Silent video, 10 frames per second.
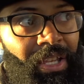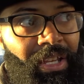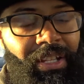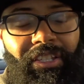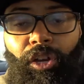
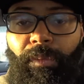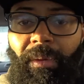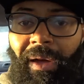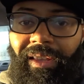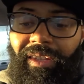And he told me
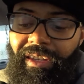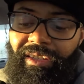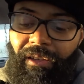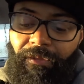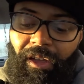about
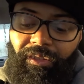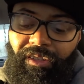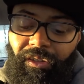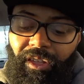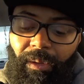these. I found
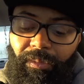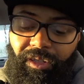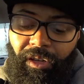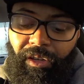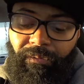these on
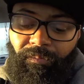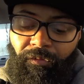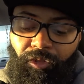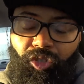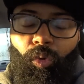Amazon
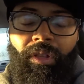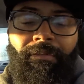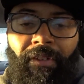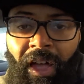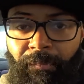for
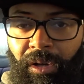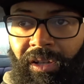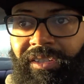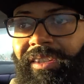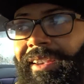25
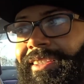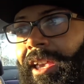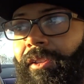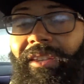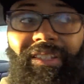bucks. They
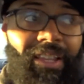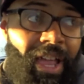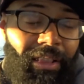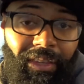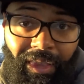sound
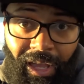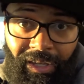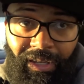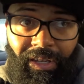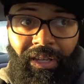exactly
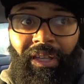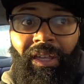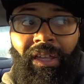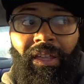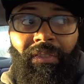like
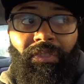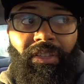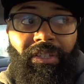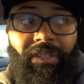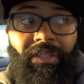
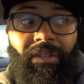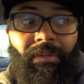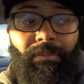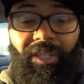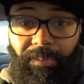the
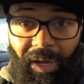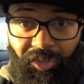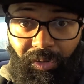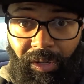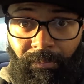Beats by
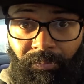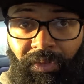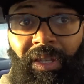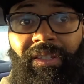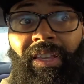Dre.
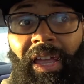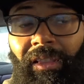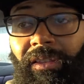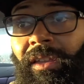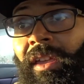
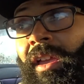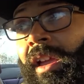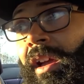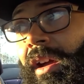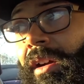Exactly.
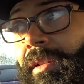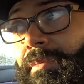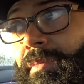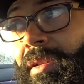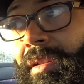
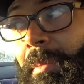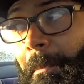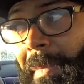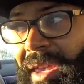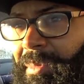Um,
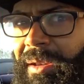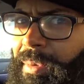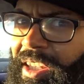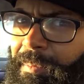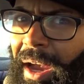maybe the
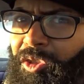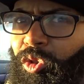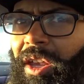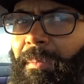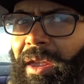Beats by
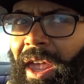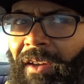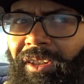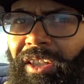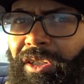Dre may
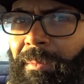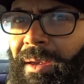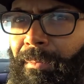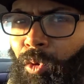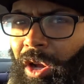have a little
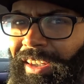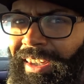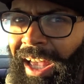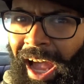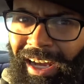bit more
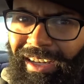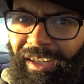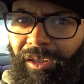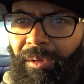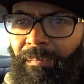knock
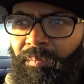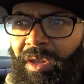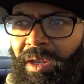in them.